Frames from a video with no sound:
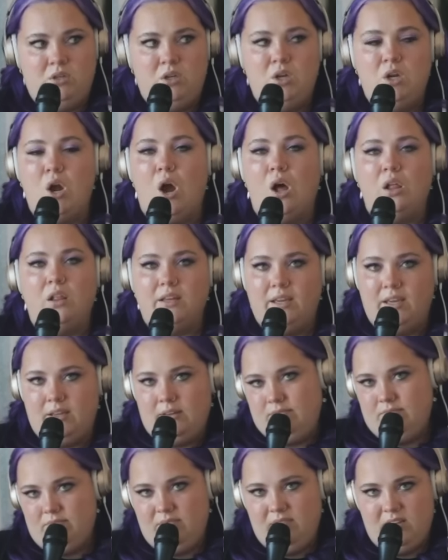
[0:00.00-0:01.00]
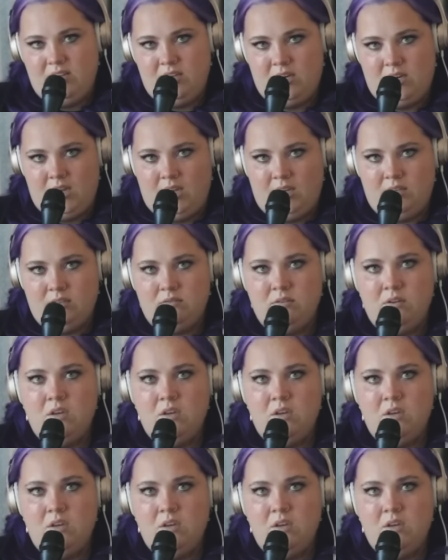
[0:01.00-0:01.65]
calling it a night.